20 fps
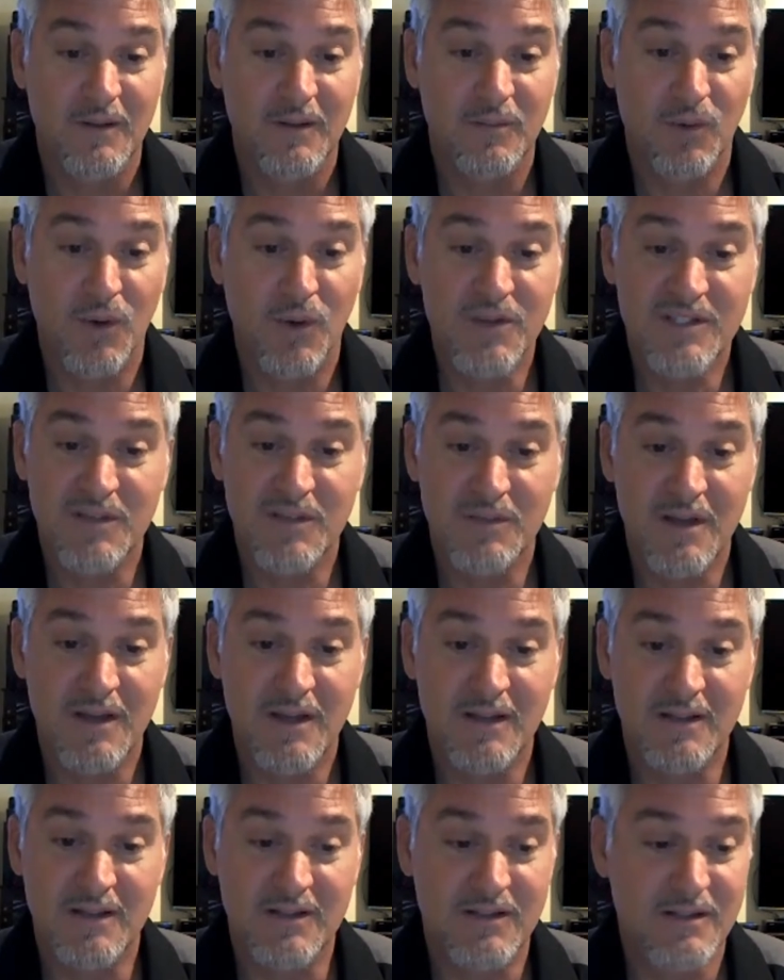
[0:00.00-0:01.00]
Boys to Men
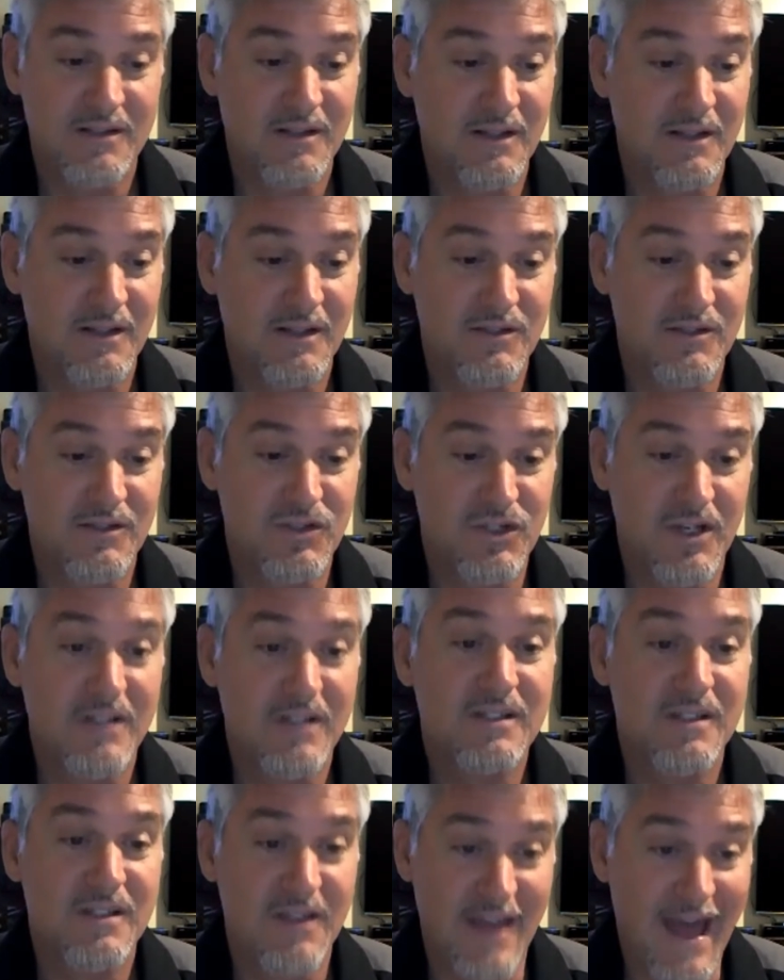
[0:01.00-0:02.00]
is
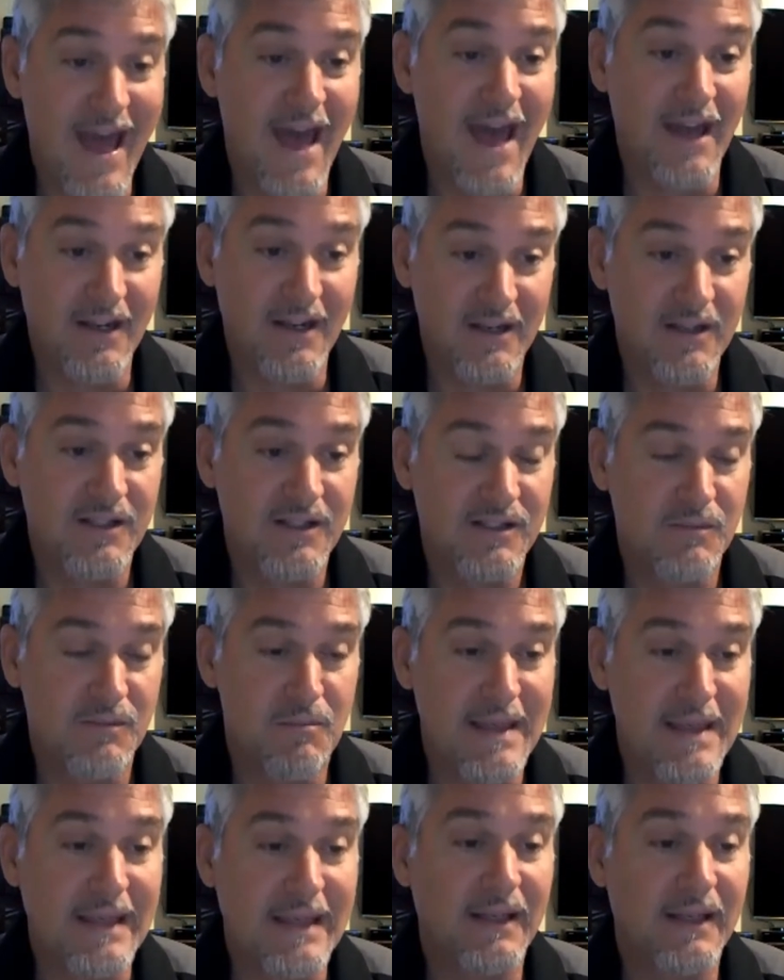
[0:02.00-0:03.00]
just that, is
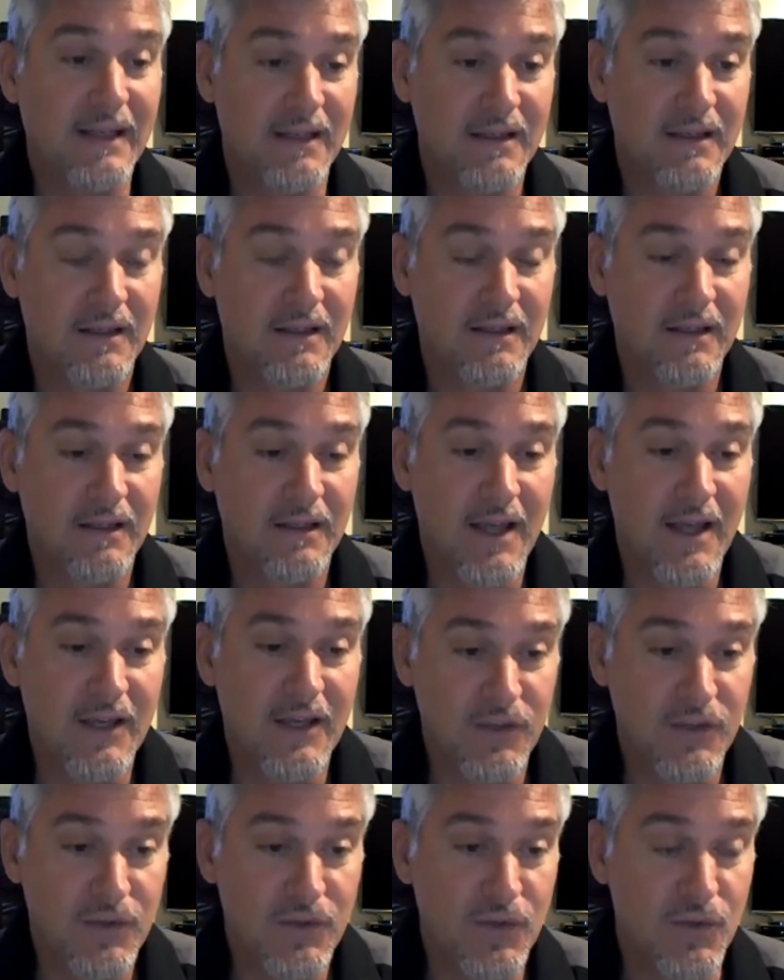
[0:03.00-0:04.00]
men like
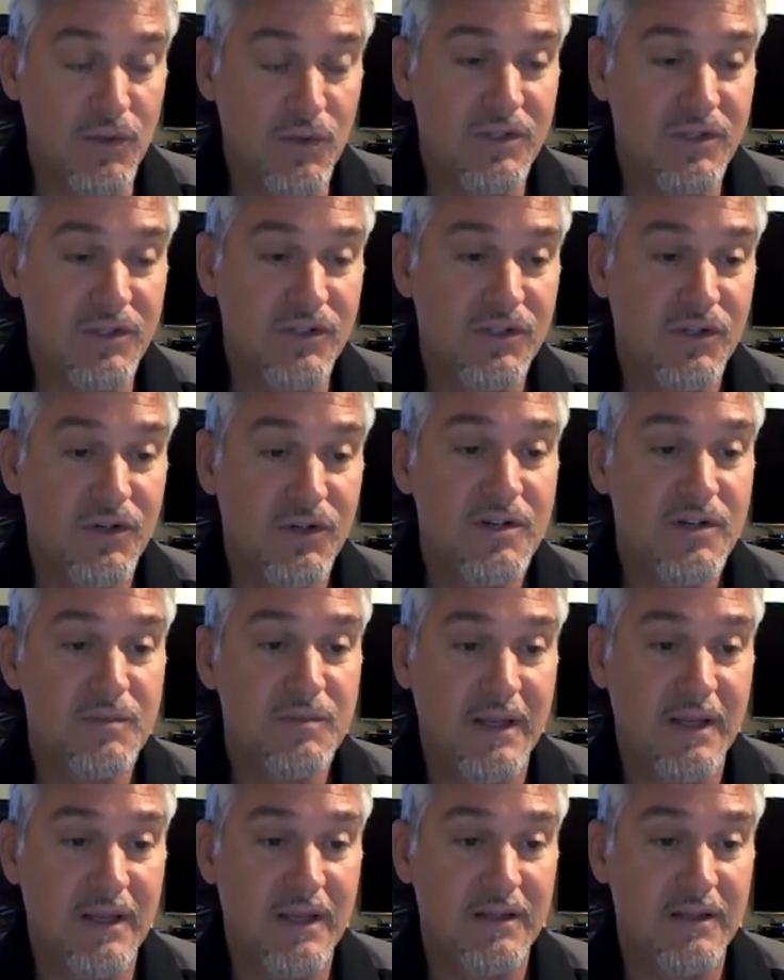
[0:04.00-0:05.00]
you, concerned
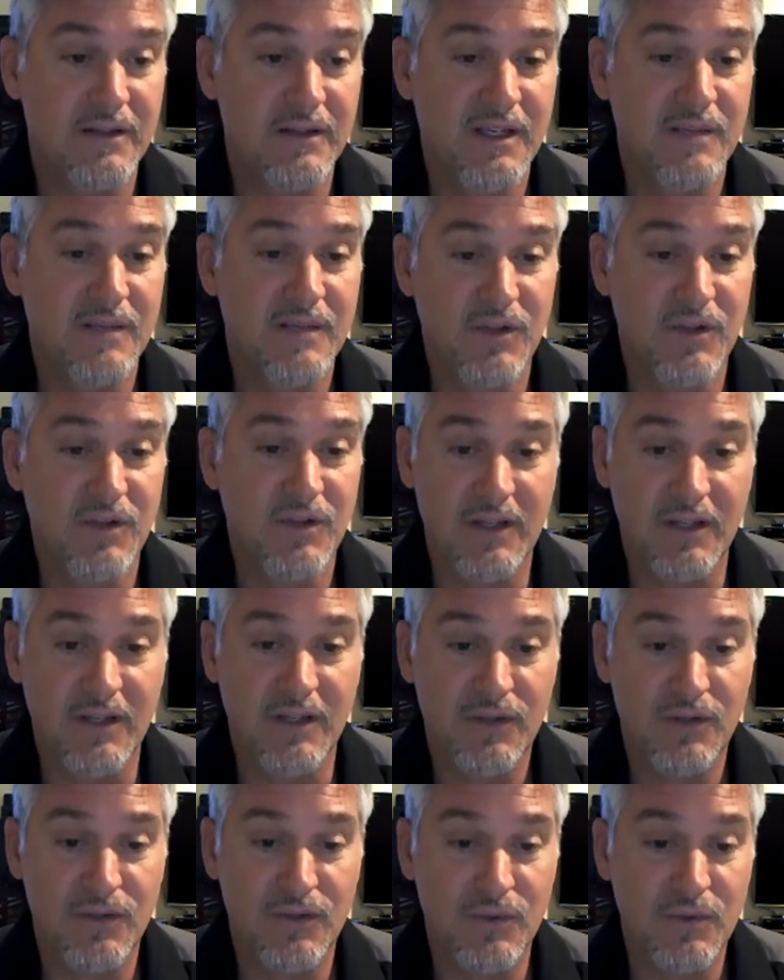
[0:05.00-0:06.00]
men in the community
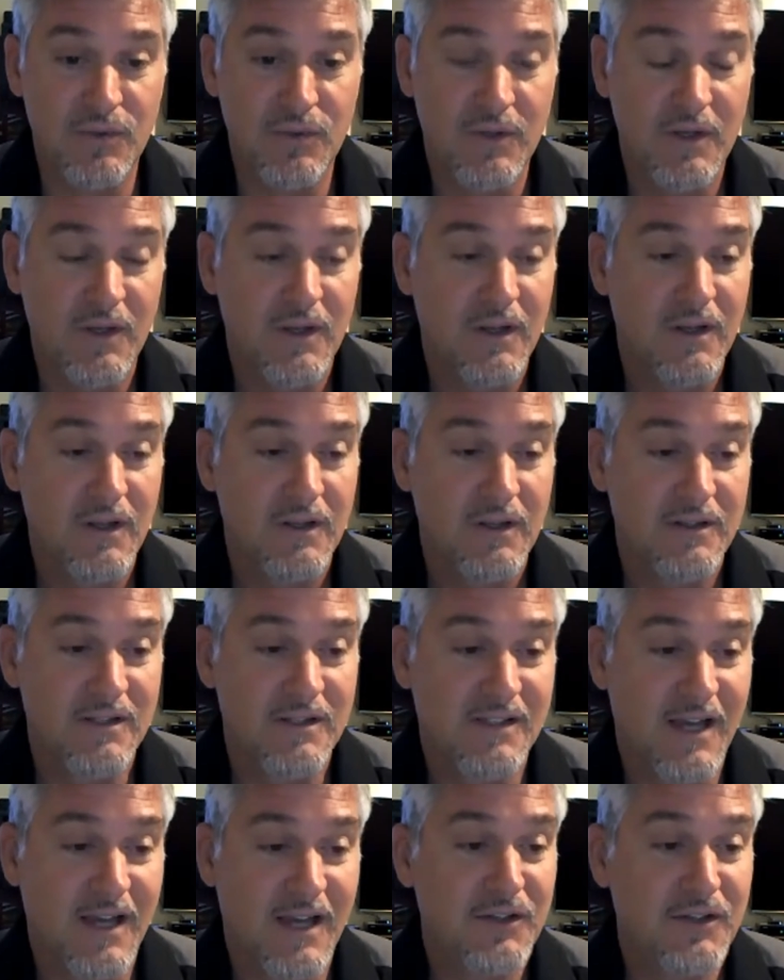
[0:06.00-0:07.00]
who
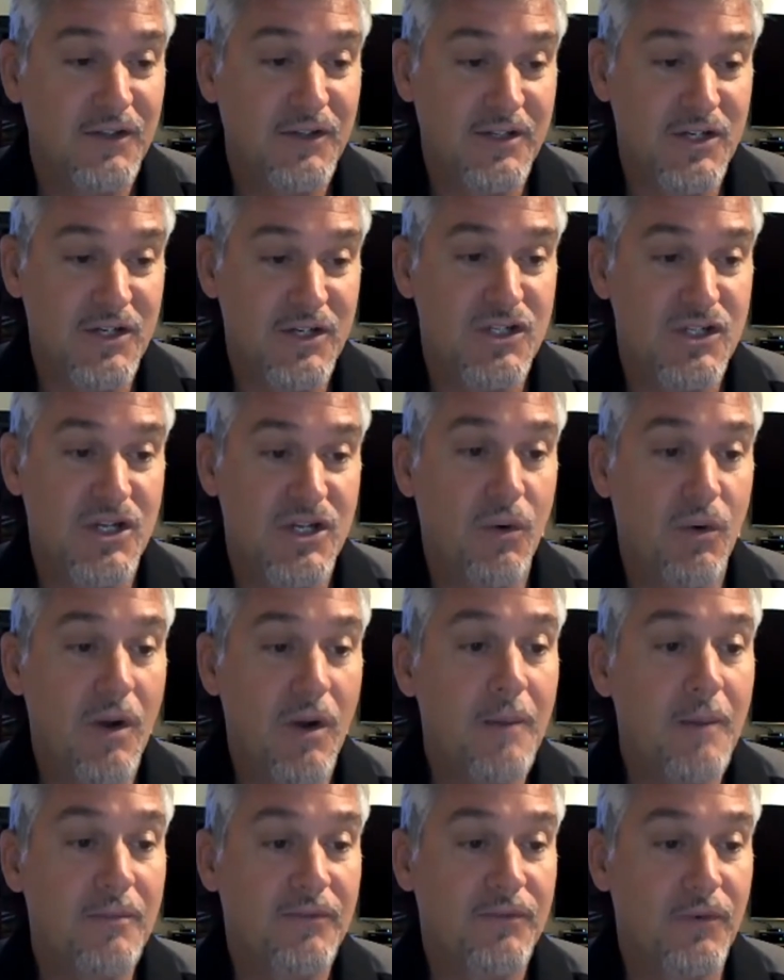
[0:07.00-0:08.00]
decide they're going to show
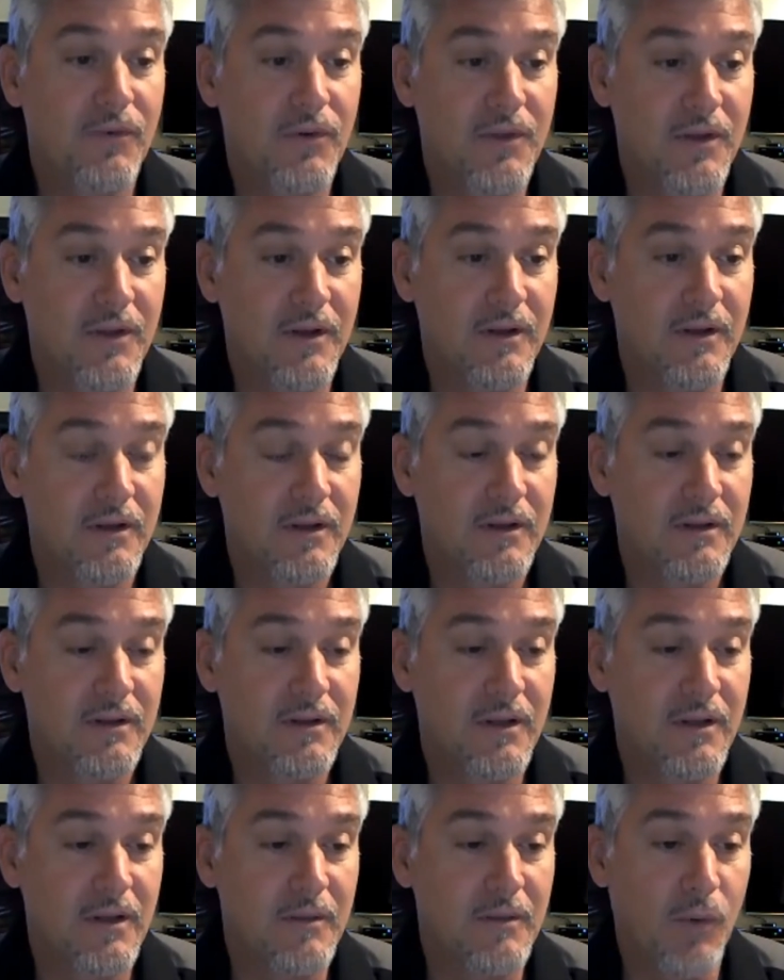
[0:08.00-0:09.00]
up for
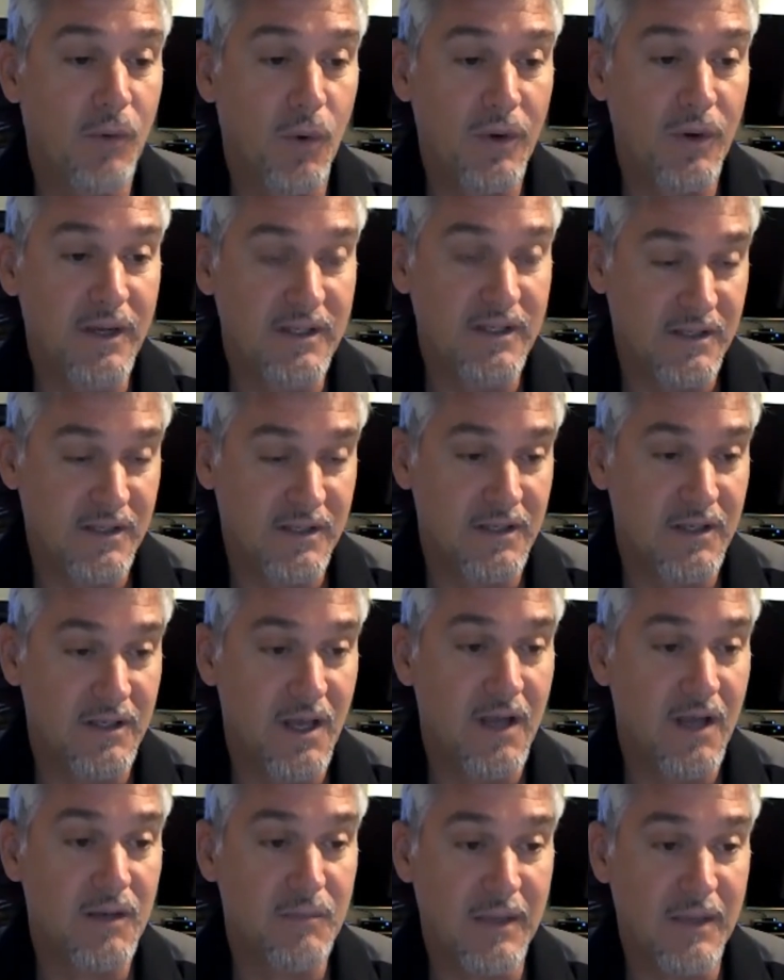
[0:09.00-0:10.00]
the boys and the
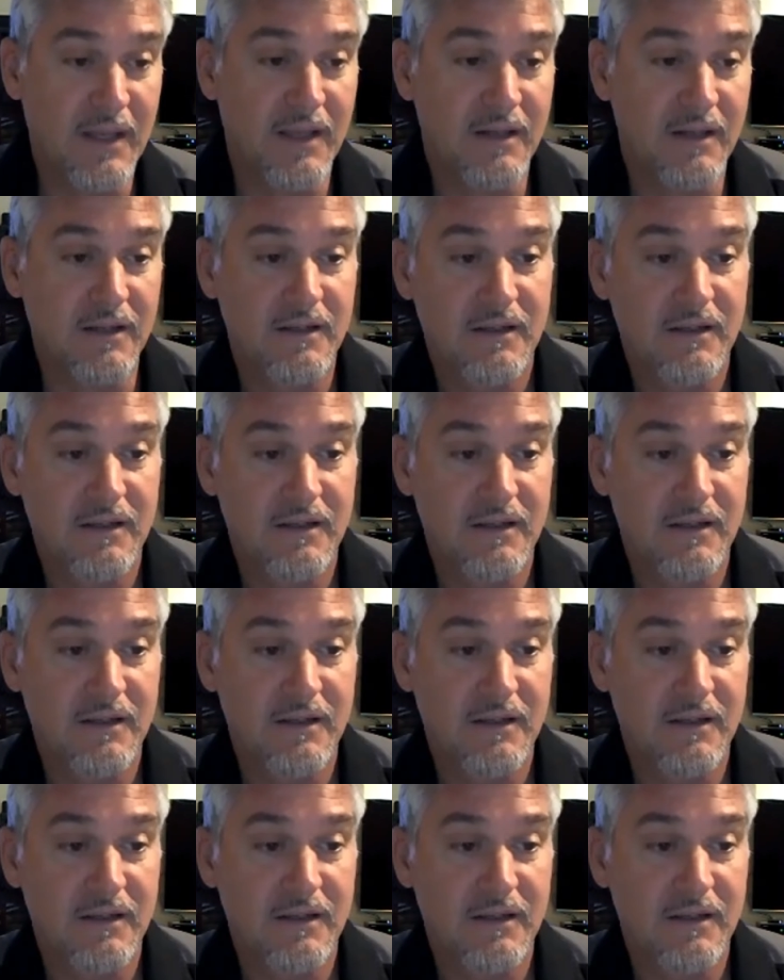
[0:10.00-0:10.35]
young men